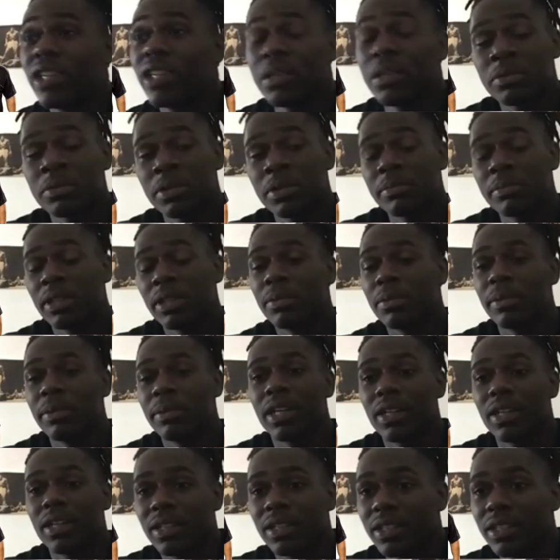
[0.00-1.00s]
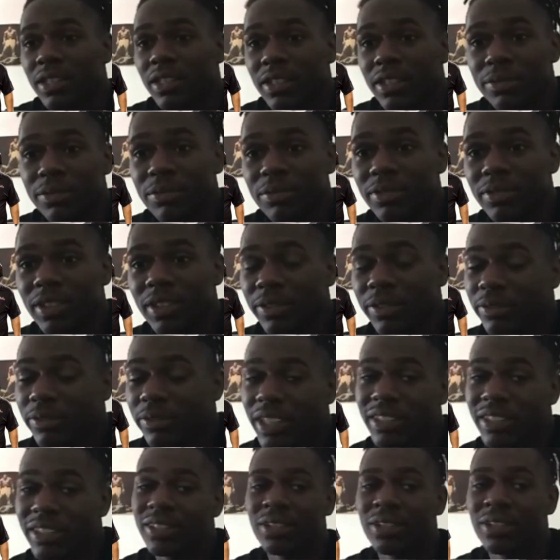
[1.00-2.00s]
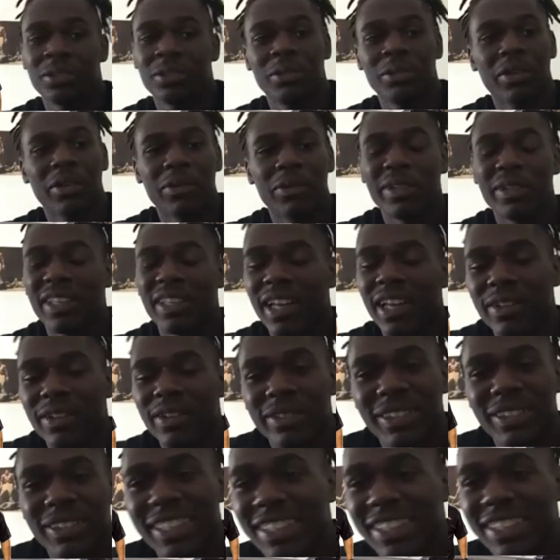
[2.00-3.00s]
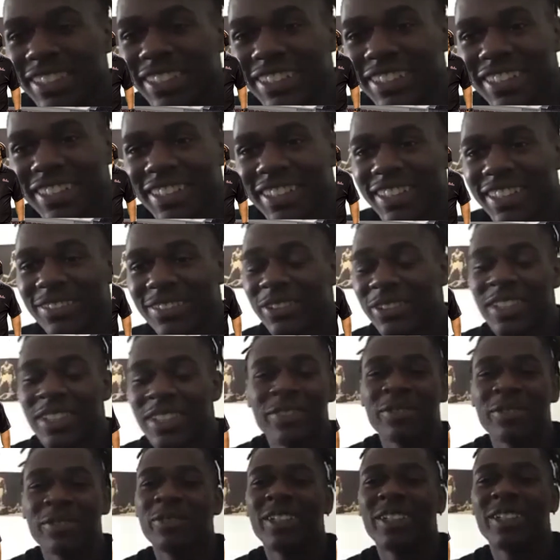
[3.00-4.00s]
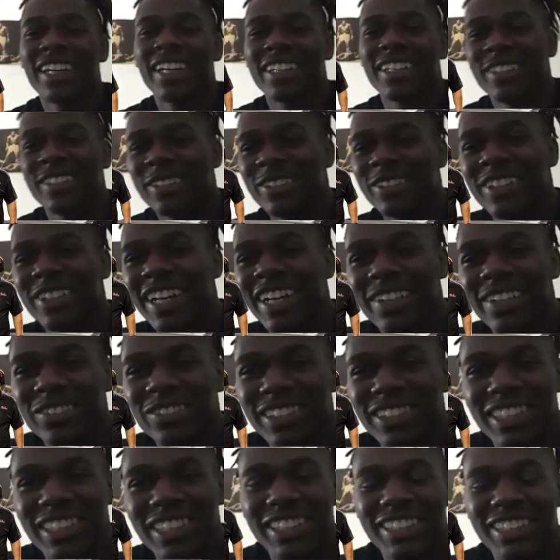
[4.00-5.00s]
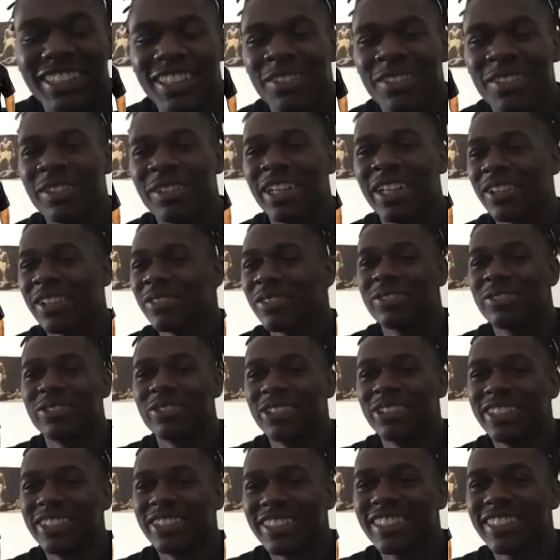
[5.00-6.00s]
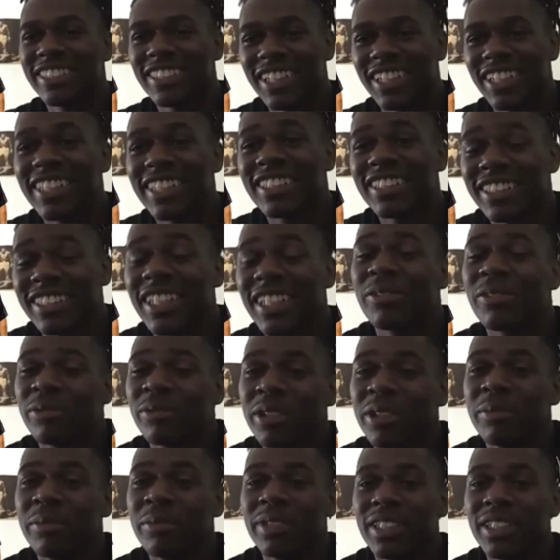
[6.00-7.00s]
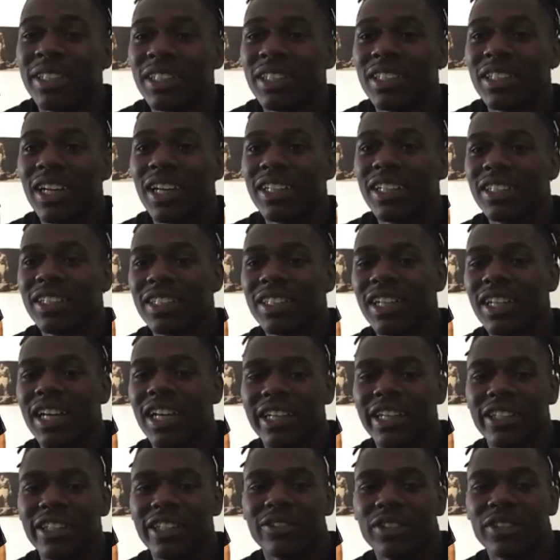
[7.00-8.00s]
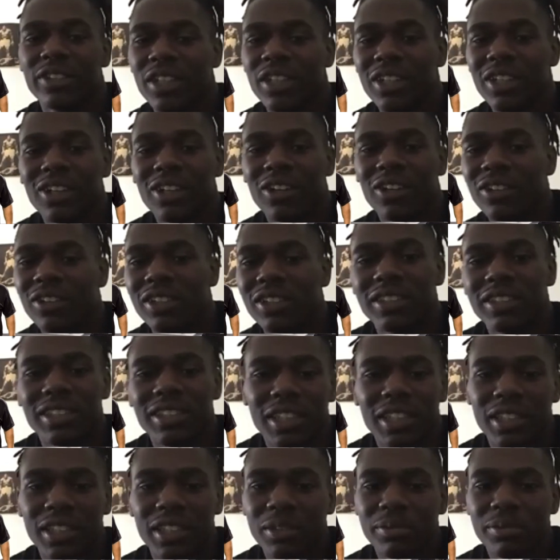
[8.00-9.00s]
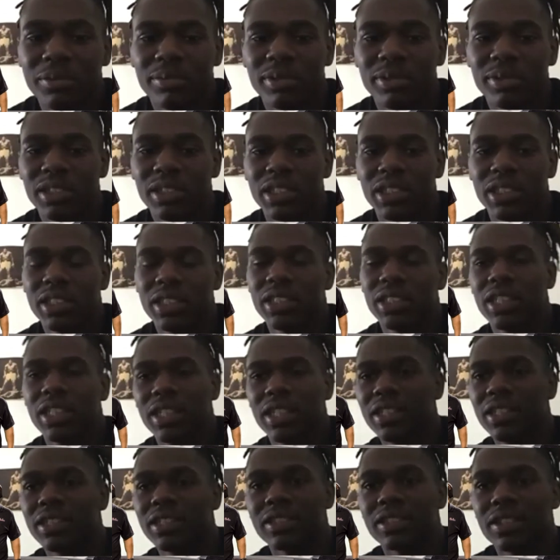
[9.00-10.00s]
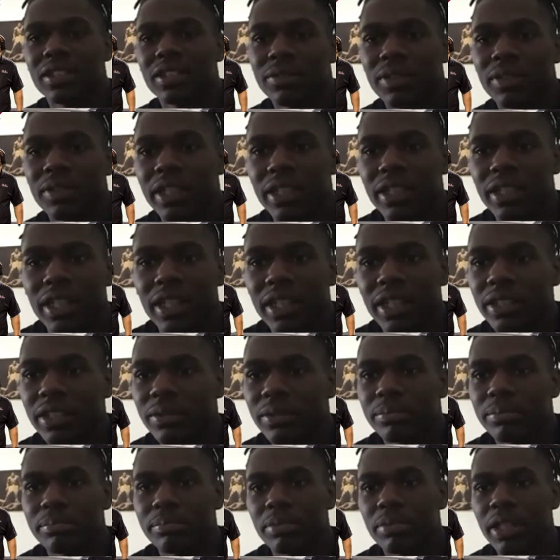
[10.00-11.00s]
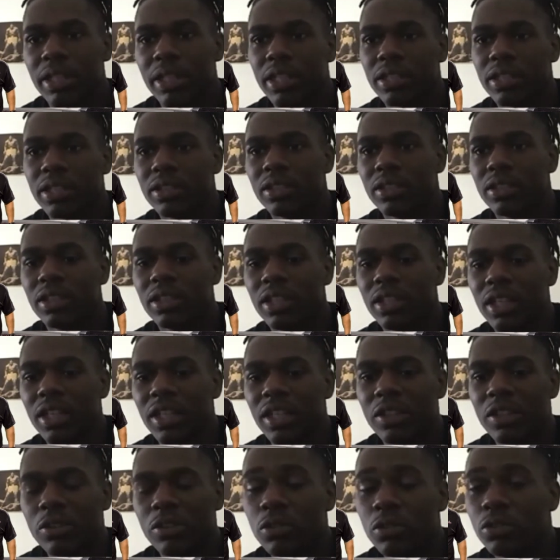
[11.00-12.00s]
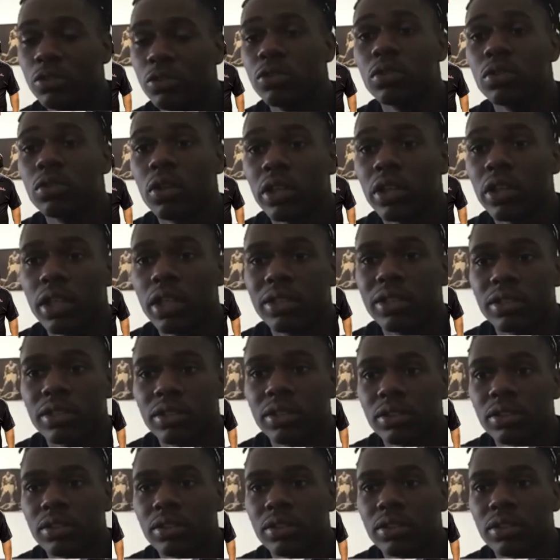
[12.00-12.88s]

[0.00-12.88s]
wouldn't be a bad idea if that's the only way we can have a season. Then whatever we got to do to have a season, I'm down for it. So I think that would be a good idea to have all the teams get together and stuff like that and play in a neutral location.